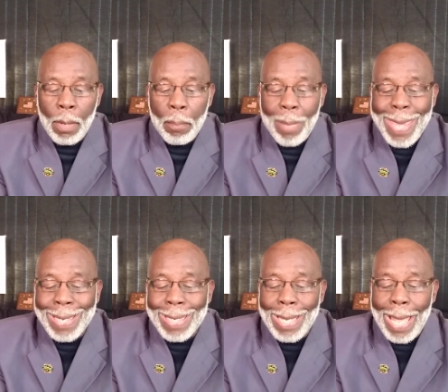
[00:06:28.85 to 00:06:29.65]

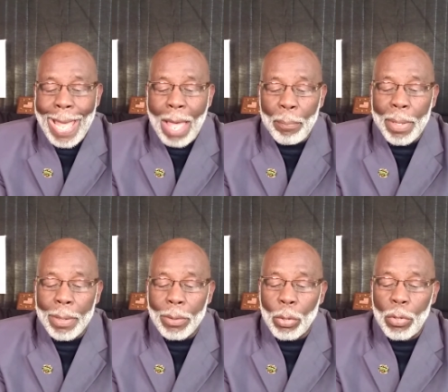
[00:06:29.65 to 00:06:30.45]
make it a
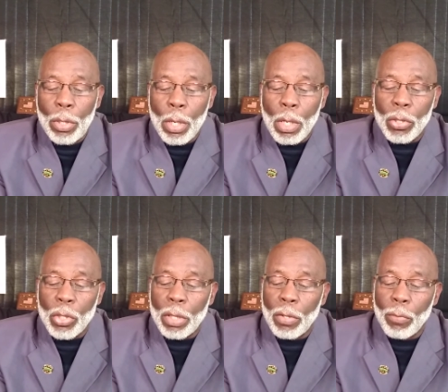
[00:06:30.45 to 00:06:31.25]
habit to
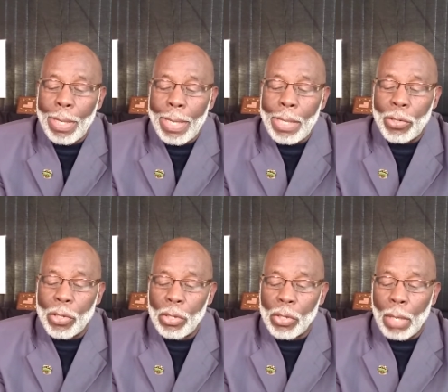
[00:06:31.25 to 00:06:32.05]
nurture the
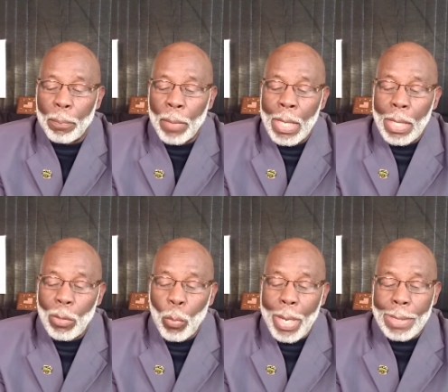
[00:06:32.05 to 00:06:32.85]
relationship
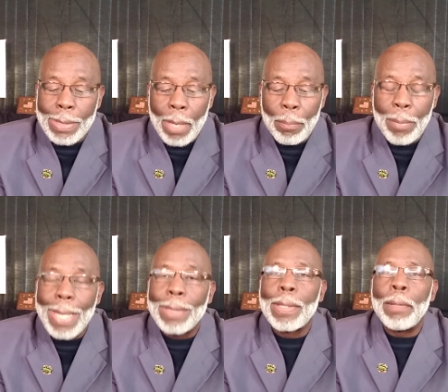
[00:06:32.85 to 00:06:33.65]
in ways that
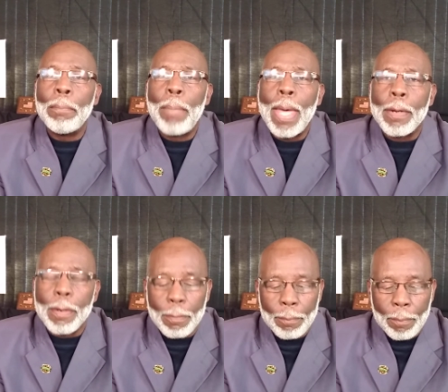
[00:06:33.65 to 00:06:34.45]
makes it better.
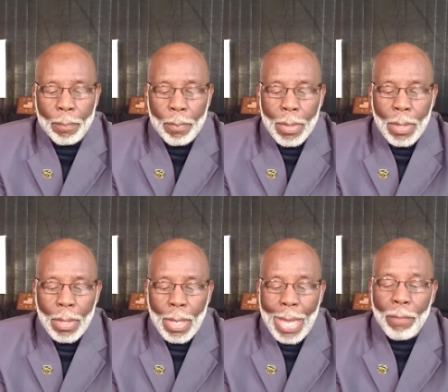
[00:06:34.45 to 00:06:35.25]

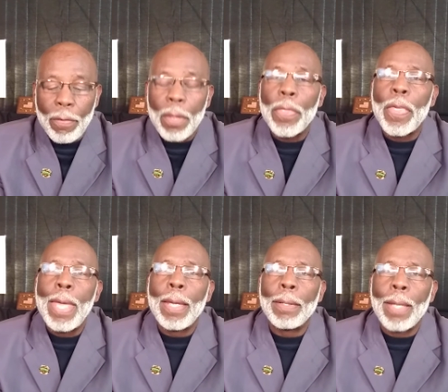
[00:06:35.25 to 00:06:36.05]

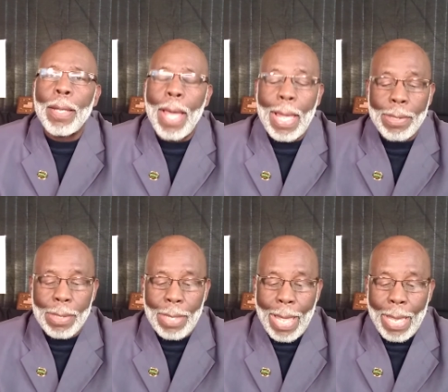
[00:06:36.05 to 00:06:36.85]
Everything that has
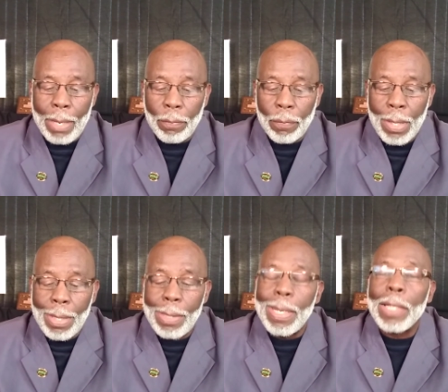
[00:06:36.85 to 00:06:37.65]
life
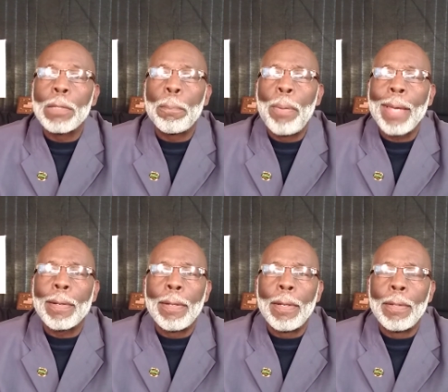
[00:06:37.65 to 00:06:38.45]
is
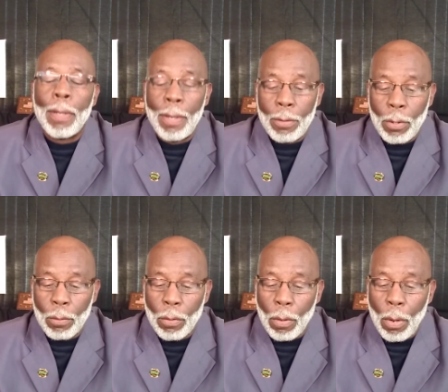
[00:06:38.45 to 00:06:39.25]
expected to
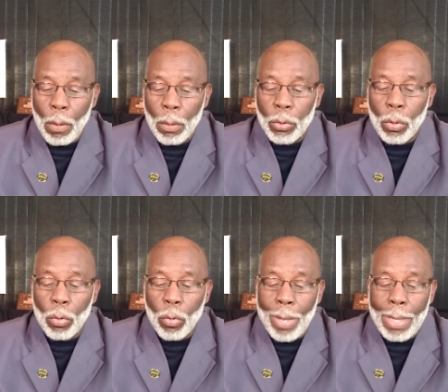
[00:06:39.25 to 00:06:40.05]
grow to
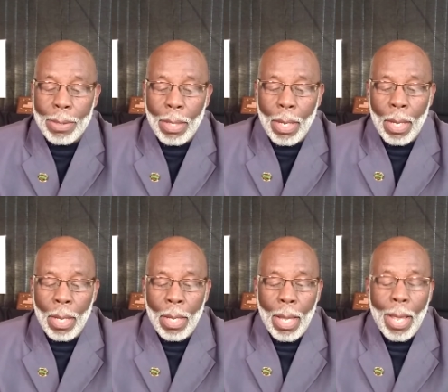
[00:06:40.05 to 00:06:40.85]
greater
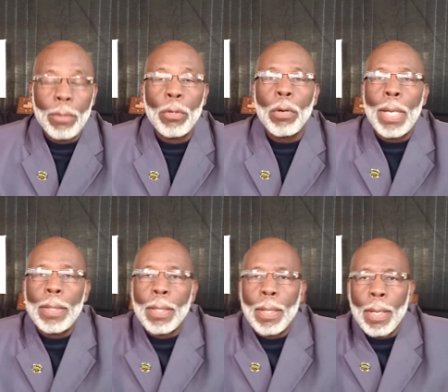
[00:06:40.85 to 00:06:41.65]
and
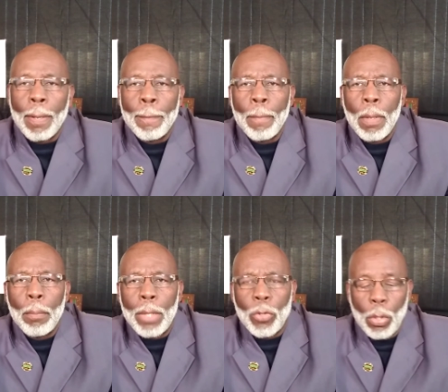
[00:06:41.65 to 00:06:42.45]
greater
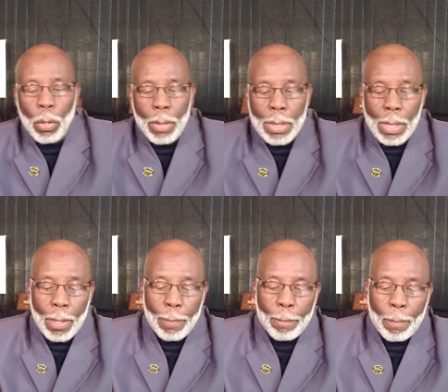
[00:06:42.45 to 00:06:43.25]
maturity.